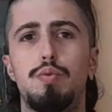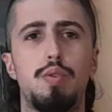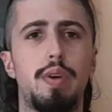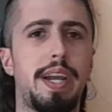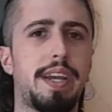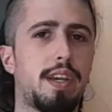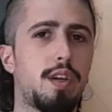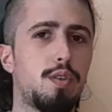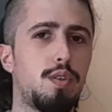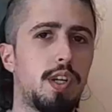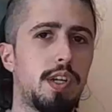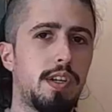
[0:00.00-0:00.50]

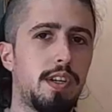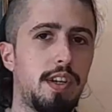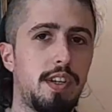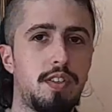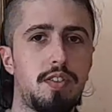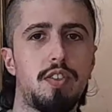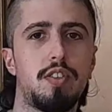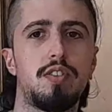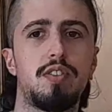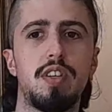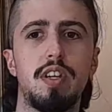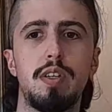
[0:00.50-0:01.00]
regular
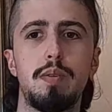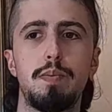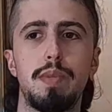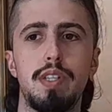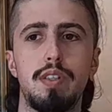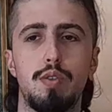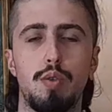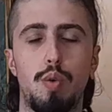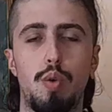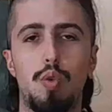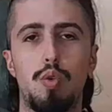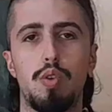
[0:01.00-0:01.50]

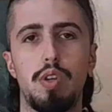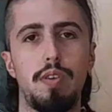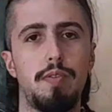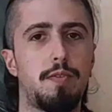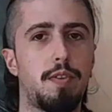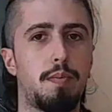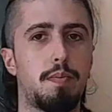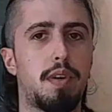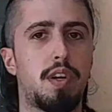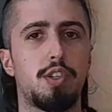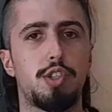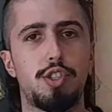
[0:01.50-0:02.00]
entertainment or
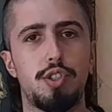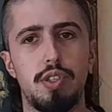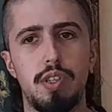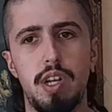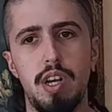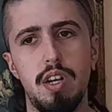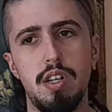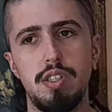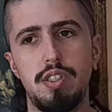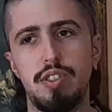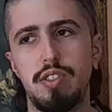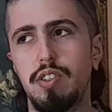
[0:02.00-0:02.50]
even martial
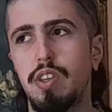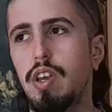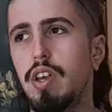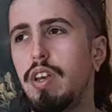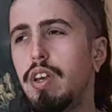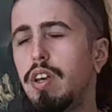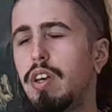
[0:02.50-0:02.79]
arts.